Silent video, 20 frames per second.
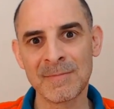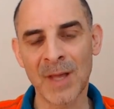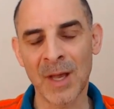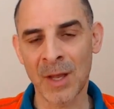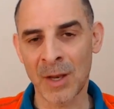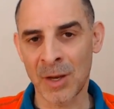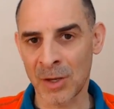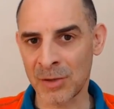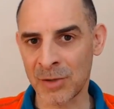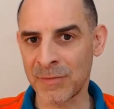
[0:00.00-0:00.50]

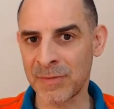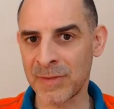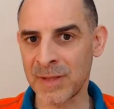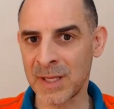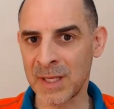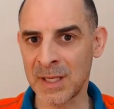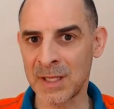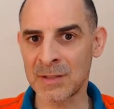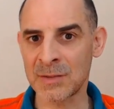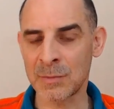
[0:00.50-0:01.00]
A lot of
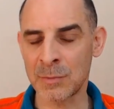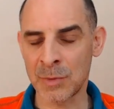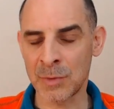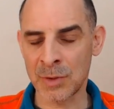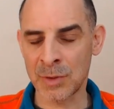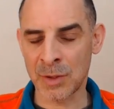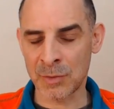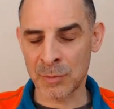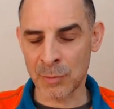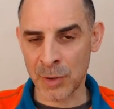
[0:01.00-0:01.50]
things will
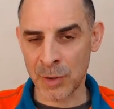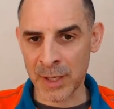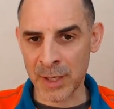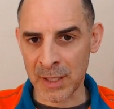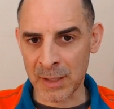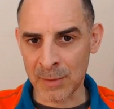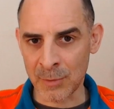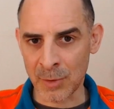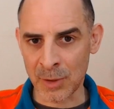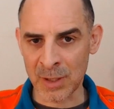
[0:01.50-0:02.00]
not work
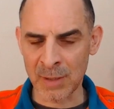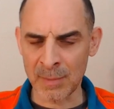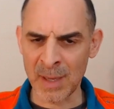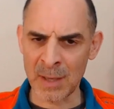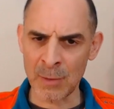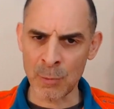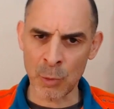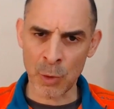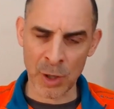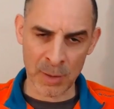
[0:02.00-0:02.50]
anymore. They
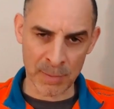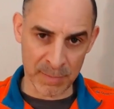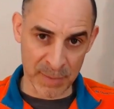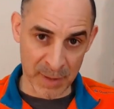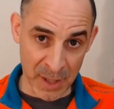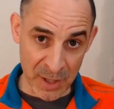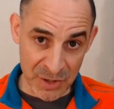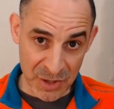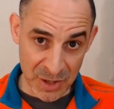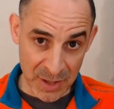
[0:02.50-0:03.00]
may work
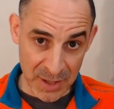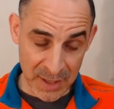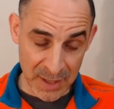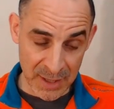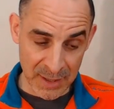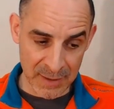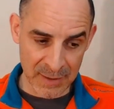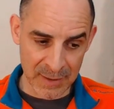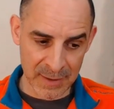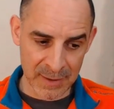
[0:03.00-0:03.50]
partially,